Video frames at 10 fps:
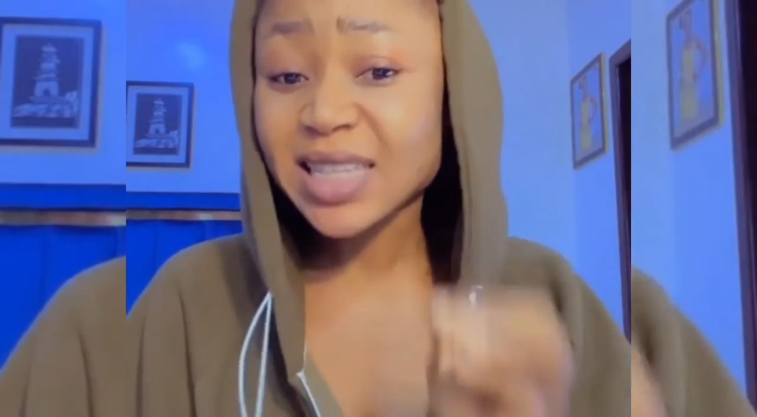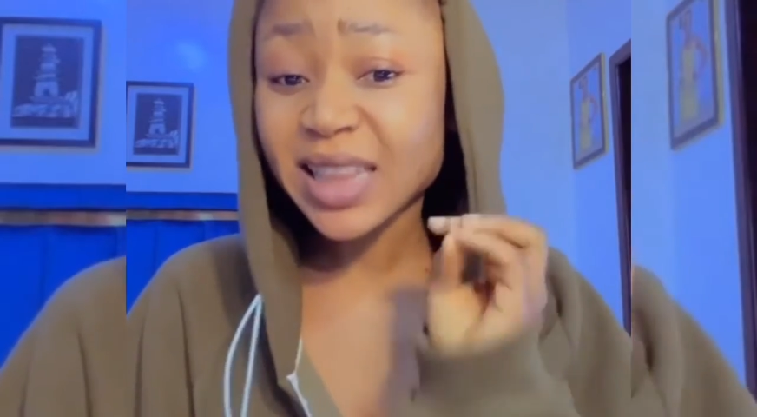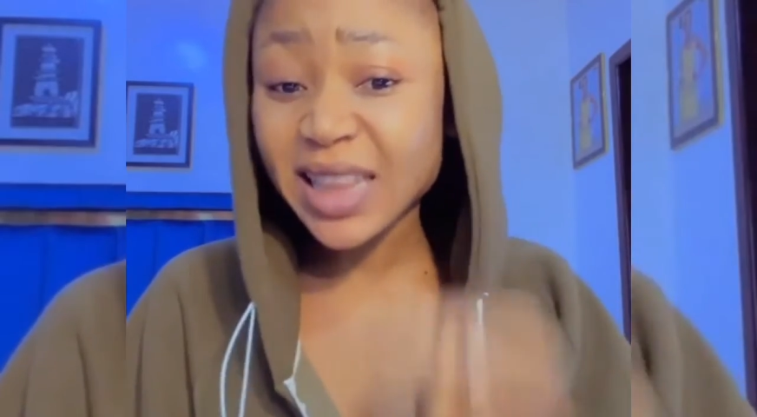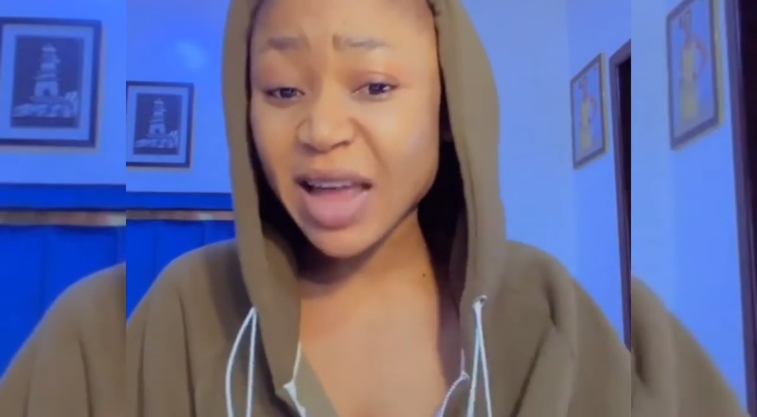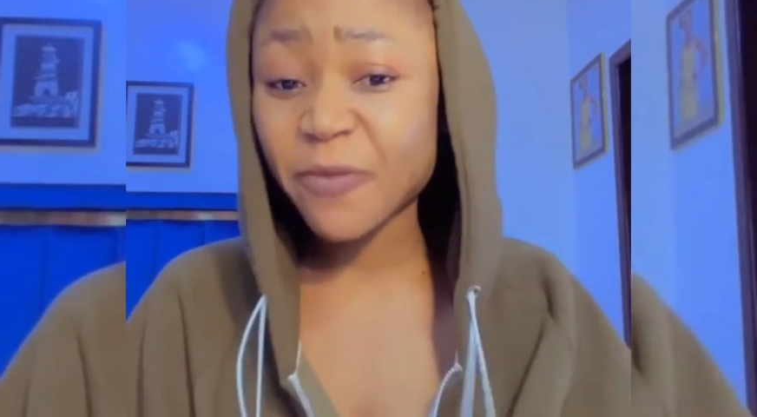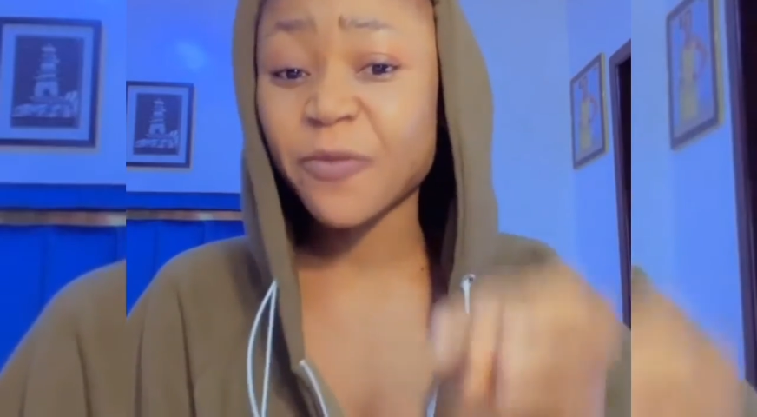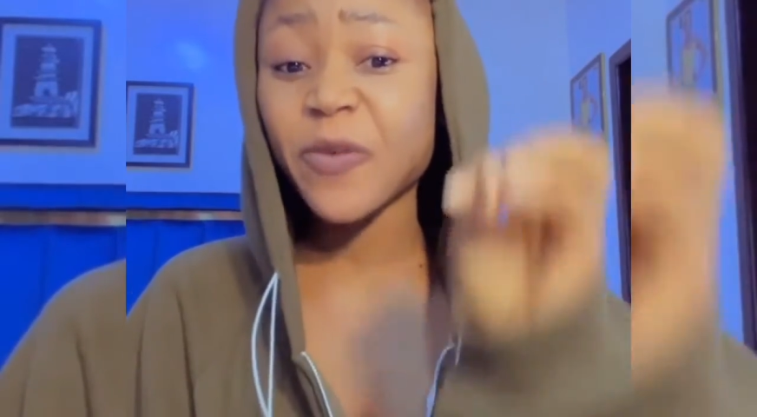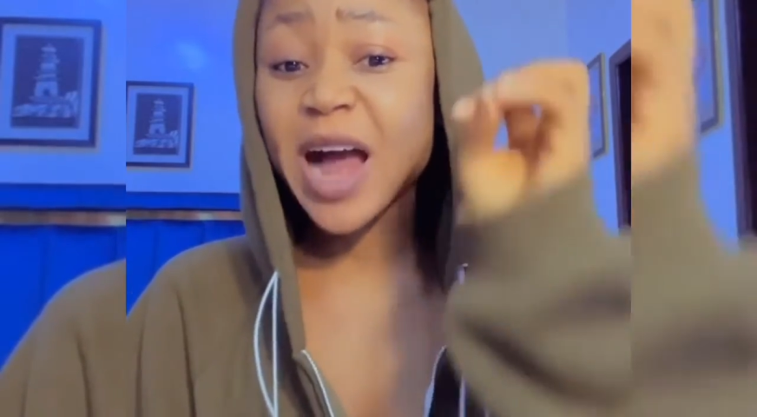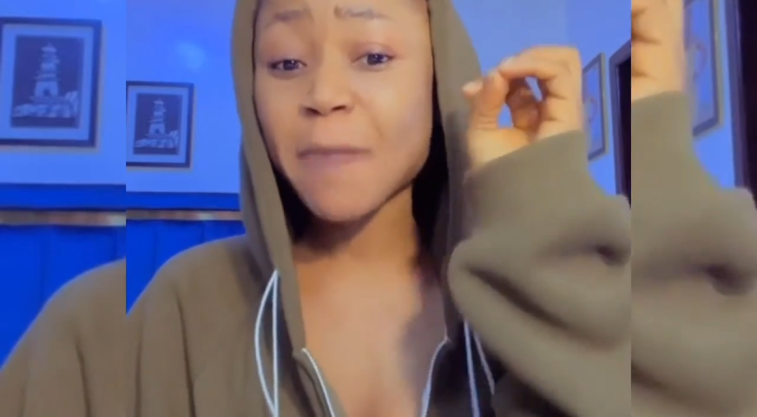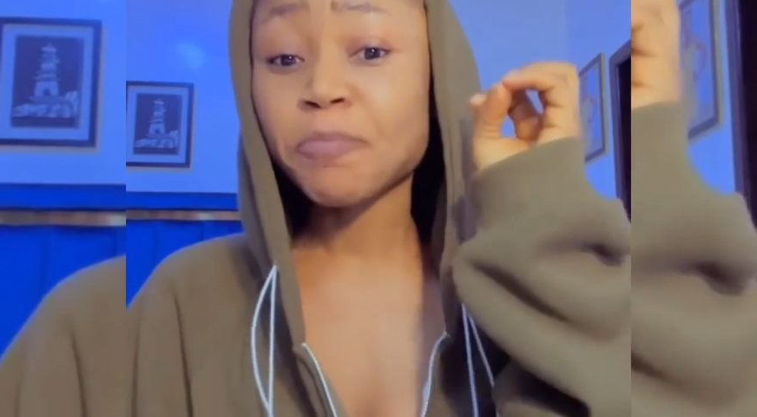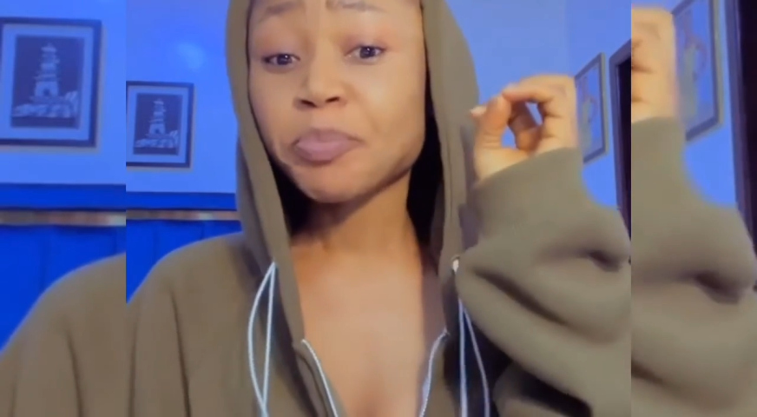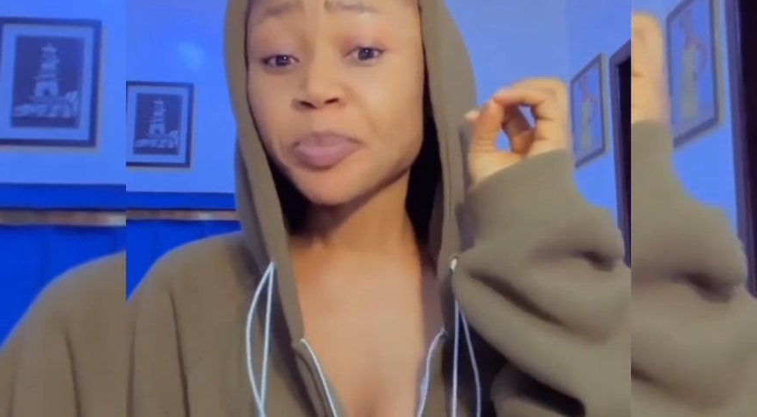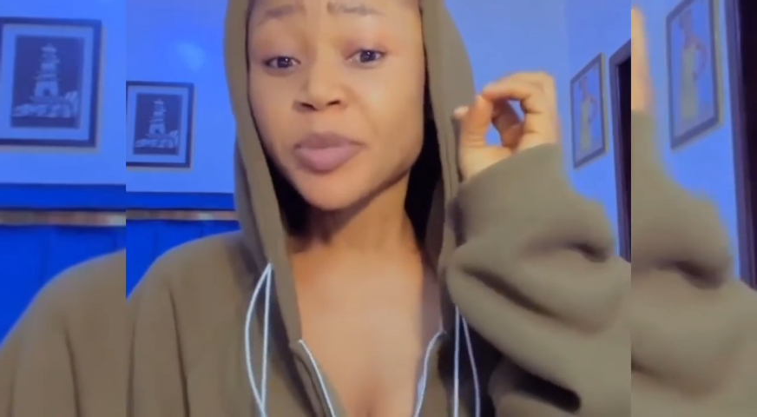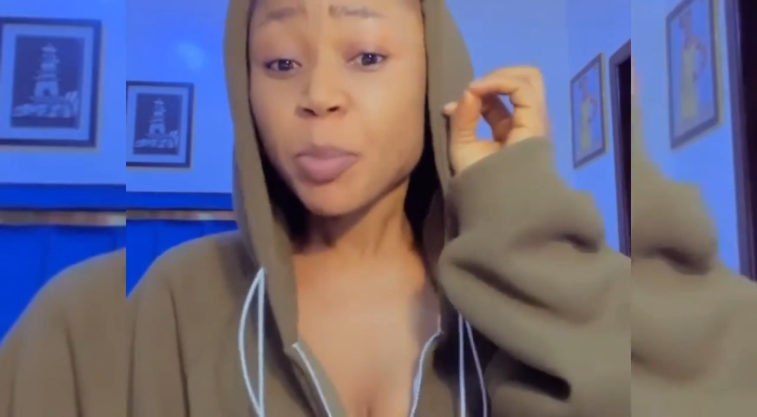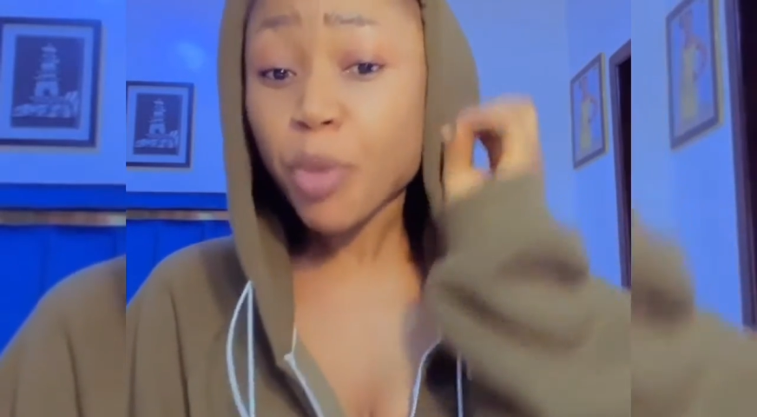never
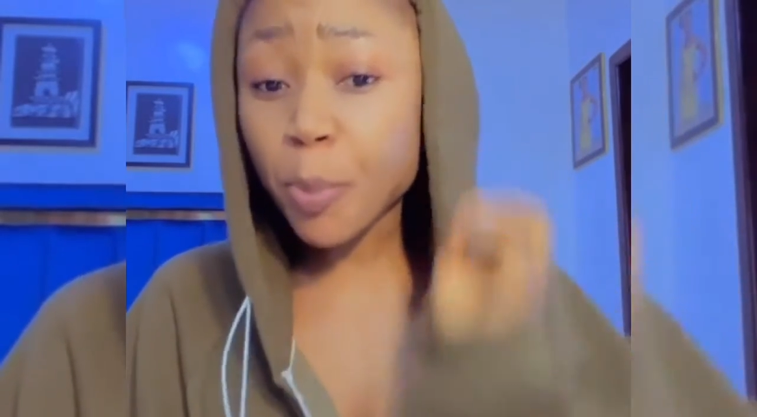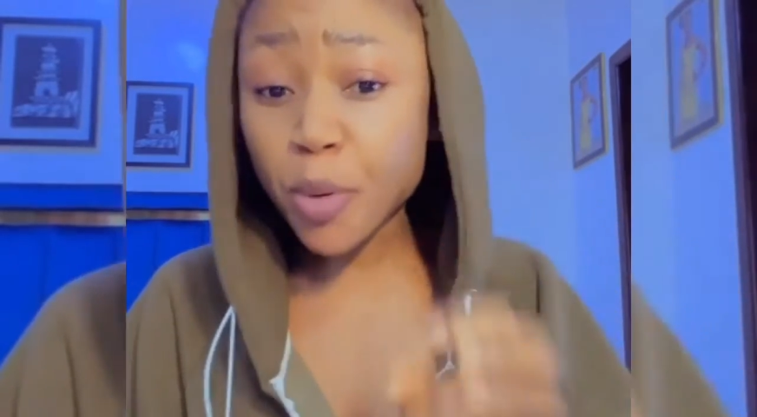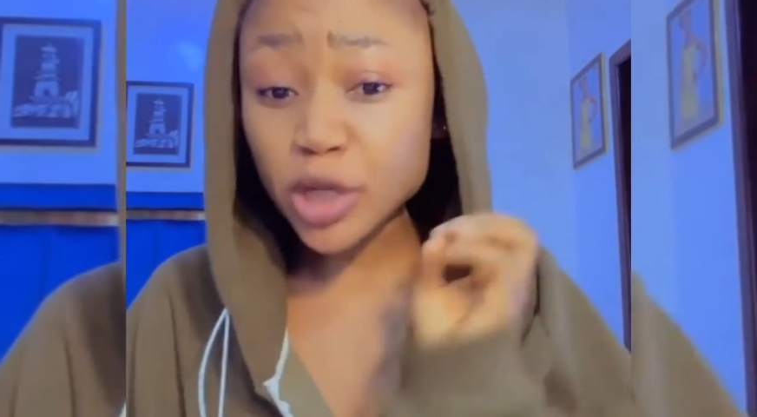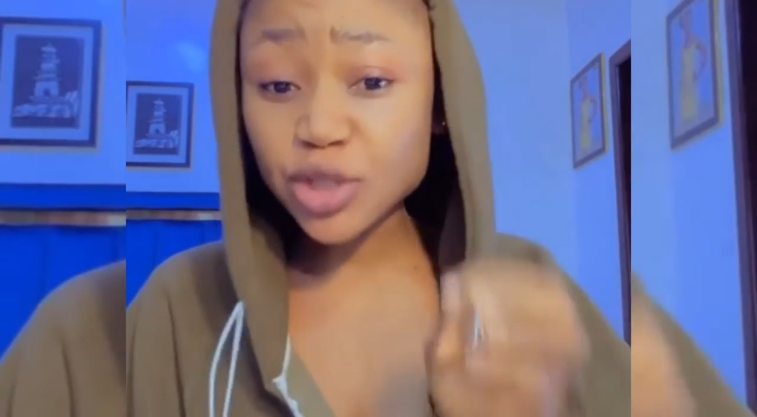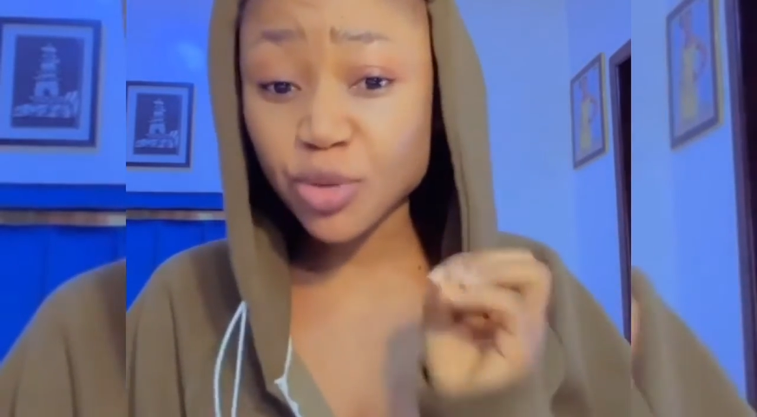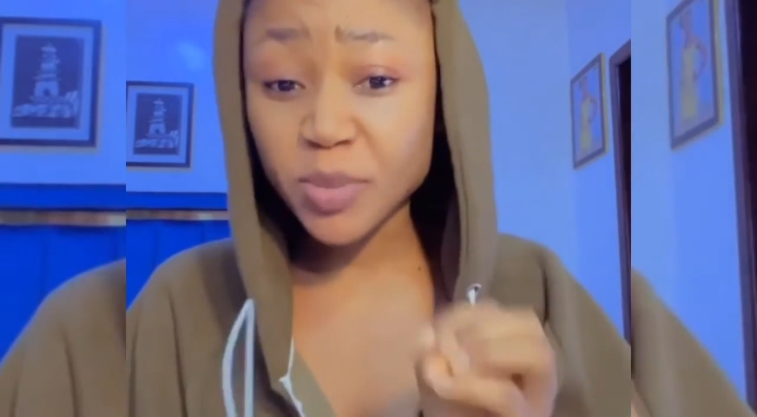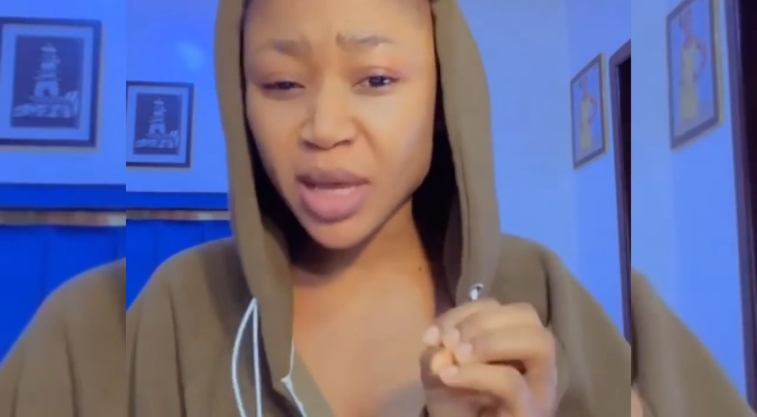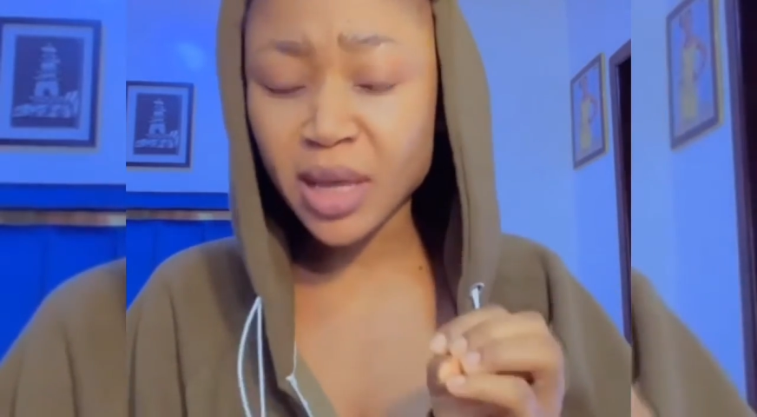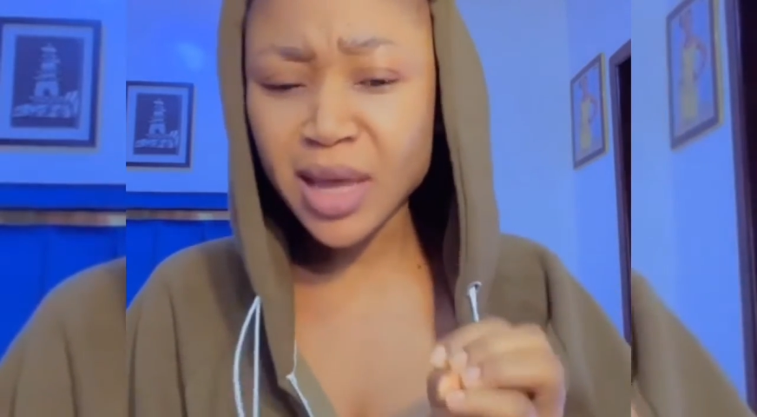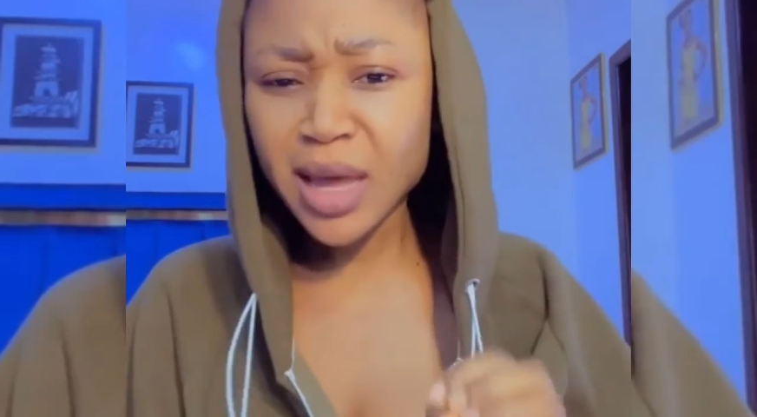proposed to me.